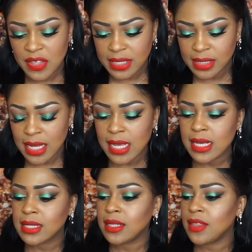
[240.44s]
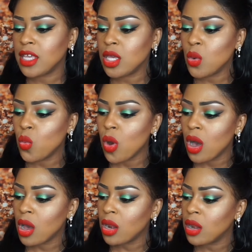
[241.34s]
this is the
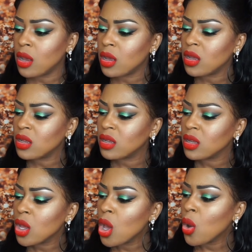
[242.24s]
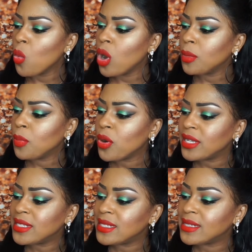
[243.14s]

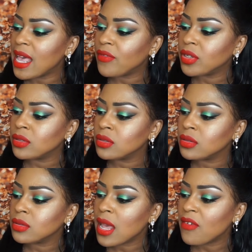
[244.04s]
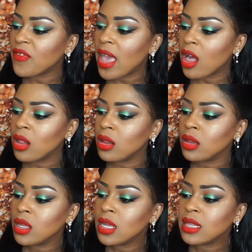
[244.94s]
1.7
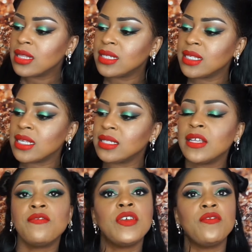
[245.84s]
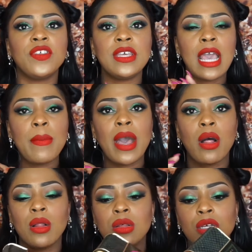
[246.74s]
FL. This is the 50
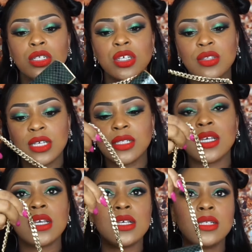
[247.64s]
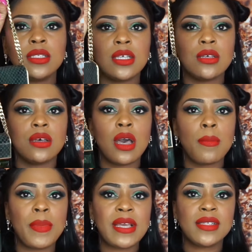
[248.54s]
ml. So this is the
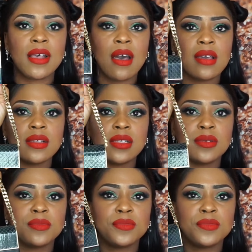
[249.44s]
big size.